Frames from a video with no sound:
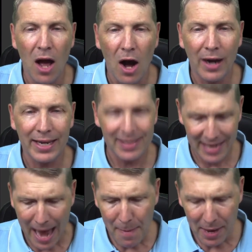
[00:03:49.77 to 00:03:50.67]
I can
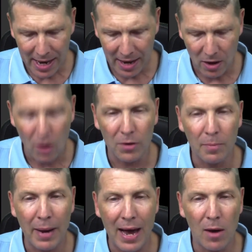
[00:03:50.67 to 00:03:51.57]
tap here on
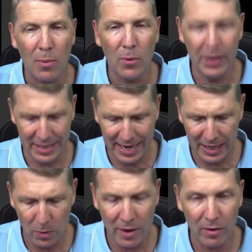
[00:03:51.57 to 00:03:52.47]
PowerPoint
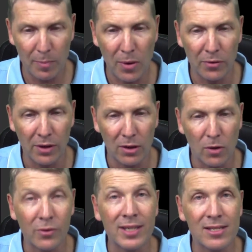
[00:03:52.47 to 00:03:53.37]
anywhere
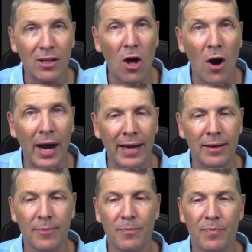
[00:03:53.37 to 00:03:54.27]
along this line
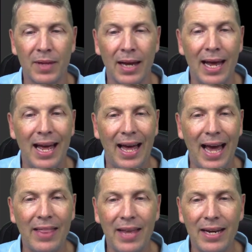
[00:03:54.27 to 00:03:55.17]

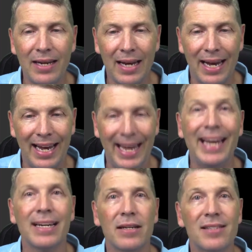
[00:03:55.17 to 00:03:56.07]
and then
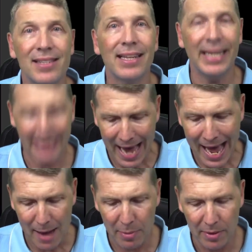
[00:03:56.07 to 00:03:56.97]
hit delete
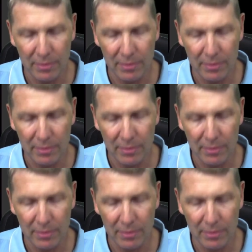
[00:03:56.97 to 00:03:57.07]
app.